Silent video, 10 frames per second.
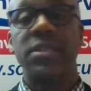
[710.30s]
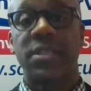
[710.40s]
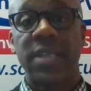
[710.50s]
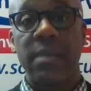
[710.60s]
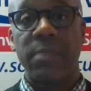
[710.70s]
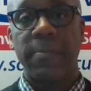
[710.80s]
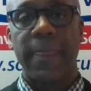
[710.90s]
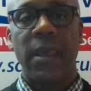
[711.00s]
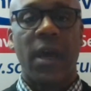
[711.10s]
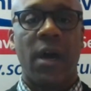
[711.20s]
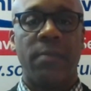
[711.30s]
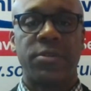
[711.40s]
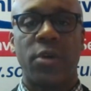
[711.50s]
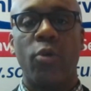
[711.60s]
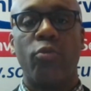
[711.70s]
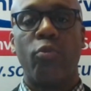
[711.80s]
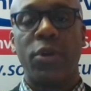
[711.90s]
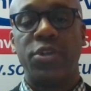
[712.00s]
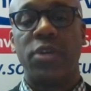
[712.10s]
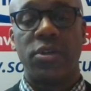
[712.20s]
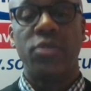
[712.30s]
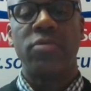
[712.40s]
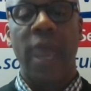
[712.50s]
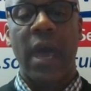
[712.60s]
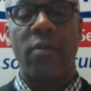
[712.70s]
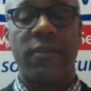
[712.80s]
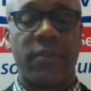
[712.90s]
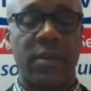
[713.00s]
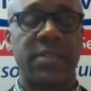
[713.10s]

statement. Um, so what you can do now, if you're less